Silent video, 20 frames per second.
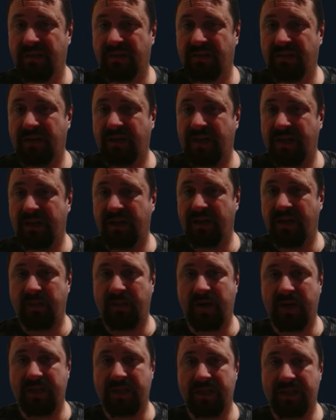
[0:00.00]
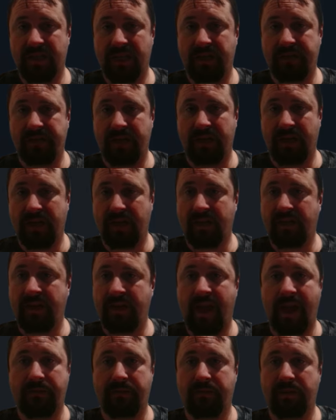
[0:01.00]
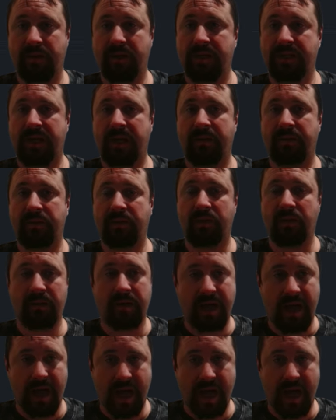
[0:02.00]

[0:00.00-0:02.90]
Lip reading: Right, I might just leave it like that, for example.